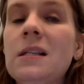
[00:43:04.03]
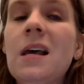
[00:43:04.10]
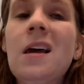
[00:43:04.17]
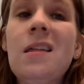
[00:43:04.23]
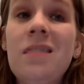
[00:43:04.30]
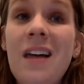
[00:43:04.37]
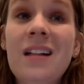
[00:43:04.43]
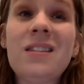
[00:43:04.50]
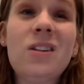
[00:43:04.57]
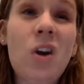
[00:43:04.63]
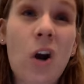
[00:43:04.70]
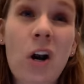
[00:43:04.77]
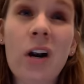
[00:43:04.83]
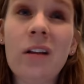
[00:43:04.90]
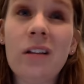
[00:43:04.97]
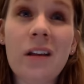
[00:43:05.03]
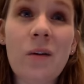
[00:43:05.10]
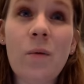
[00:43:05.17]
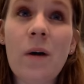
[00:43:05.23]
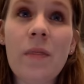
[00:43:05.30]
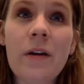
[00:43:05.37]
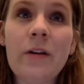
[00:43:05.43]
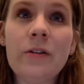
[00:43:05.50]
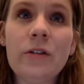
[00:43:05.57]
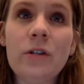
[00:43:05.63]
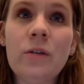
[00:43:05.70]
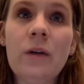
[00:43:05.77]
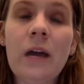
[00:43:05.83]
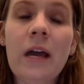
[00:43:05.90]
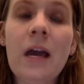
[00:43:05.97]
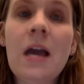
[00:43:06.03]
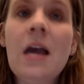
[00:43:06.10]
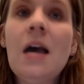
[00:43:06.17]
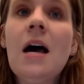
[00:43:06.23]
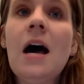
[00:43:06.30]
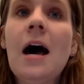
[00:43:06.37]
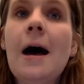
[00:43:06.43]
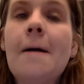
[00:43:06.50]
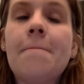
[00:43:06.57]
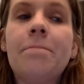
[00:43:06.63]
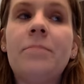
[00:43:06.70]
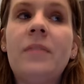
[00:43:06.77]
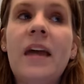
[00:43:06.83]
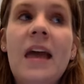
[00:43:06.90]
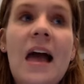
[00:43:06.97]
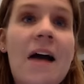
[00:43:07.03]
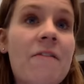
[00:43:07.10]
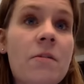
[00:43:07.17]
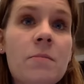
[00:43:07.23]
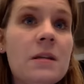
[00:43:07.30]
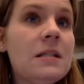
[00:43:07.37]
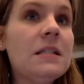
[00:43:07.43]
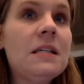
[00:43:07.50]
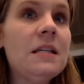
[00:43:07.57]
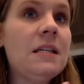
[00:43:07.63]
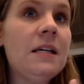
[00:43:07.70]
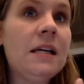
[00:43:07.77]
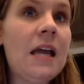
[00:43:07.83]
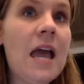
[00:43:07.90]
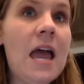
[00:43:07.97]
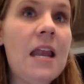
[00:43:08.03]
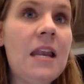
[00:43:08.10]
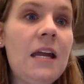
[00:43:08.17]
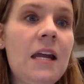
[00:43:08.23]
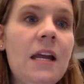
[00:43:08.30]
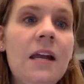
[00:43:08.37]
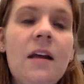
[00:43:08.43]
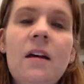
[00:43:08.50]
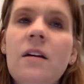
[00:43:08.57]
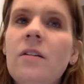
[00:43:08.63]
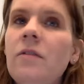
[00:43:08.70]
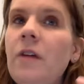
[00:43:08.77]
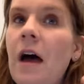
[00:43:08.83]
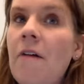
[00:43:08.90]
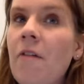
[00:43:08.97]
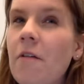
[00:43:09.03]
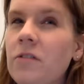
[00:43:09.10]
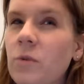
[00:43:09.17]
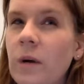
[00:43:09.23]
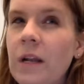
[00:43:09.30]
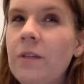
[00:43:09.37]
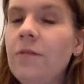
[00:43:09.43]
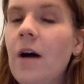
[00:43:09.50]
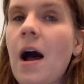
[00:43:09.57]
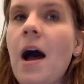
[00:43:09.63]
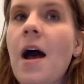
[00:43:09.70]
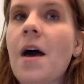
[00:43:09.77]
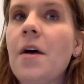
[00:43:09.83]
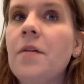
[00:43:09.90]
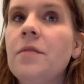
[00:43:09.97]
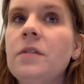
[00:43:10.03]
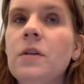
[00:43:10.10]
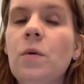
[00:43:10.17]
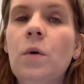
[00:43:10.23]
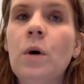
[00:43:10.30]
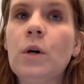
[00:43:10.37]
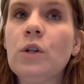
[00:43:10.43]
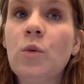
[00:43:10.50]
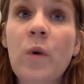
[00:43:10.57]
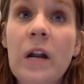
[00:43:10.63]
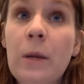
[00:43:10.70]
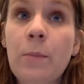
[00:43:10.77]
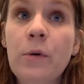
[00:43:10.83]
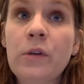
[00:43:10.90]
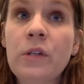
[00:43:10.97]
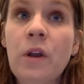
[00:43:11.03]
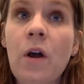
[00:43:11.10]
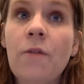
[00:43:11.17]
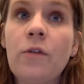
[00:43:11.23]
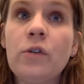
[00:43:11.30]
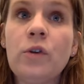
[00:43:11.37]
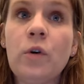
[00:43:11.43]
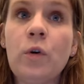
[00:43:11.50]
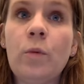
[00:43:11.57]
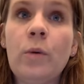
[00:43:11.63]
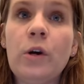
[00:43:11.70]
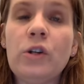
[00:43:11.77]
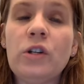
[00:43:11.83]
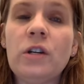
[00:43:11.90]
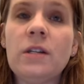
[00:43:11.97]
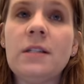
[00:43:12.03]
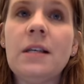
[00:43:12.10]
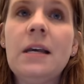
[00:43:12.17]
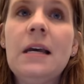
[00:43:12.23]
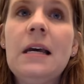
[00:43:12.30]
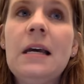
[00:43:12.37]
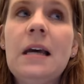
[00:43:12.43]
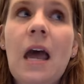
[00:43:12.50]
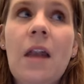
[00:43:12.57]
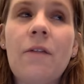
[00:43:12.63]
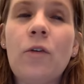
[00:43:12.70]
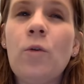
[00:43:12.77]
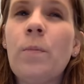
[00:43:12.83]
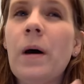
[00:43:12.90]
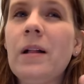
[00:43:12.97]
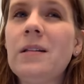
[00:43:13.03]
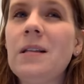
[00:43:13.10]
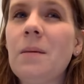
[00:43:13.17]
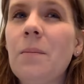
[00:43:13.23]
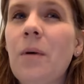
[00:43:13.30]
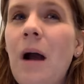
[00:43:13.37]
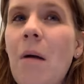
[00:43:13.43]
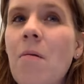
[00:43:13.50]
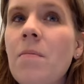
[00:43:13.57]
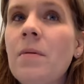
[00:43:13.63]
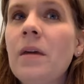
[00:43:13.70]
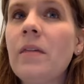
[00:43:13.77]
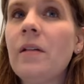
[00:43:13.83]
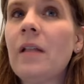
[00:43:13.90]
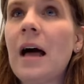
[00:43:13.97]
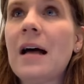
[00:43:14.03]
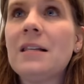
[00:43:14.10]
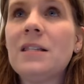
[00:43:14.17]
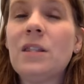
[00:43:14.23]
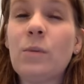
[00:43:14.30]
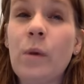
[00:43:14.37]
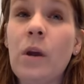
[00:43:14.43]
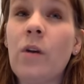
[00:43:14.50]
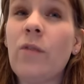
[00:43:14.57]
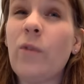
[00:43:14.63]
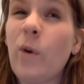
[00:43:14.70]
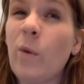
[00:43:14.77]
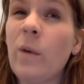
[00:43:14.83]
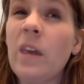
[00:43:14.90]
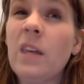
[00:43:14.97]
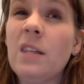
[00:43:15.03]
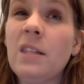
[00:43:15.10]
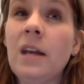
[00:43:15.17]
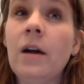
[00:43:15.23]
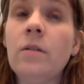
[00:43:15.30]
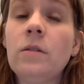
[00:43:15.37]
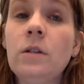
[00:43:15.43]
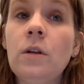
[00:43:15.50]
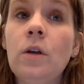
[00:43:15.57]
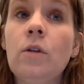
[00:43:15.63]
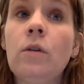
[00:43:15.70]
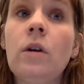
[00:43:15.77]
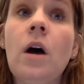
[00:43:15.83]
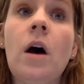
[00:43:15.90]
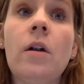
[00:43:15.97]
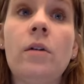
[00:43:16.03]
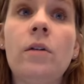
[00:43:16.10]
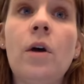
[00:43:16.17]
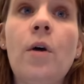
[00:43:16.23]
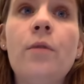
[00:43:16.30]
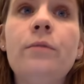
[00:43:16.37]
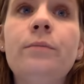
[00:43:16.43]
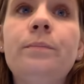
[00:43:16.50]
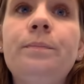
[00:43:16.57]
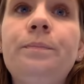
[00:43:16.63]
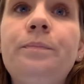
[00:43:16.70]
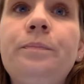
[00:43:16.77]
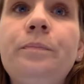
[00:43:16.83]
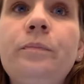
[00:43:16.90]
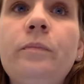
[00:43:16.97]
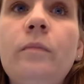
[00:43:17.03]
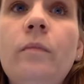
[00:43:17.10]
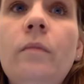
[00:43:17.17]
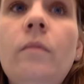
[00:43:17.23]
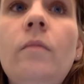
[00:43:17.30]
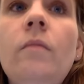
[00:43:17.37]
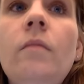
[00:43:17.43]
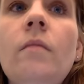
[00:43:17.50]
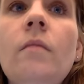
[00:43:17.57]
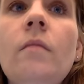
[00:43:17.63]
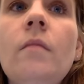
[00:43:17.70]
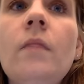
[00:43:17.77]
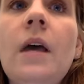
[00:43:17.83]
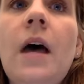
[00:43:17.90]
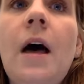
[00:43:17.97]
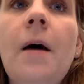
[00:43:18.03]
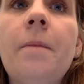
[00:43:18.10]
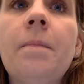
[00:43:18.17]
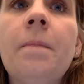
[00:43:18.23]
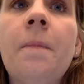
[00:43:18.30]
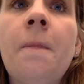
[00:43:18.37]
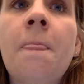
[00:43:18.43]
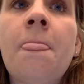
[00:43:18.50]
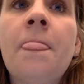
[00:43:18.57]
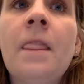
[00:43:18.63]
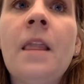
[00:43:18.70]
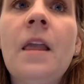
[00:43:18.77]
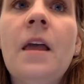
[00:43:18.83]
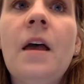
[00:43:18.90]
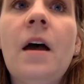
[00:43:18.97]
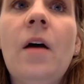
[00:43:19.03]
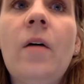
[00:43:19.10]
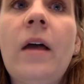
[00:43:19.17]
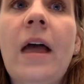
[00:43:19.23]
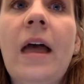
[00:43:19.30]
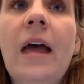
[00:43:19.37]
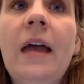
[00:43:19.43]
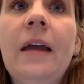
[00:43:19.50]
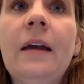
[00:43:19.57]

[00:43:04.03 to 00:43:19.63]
that's currently what they're doing. Um, they haven't been sending any 5 off 25s or 20% off your total purchase kind of coupons in probably the last three or four weeks now, so you're not alone. Um, okay.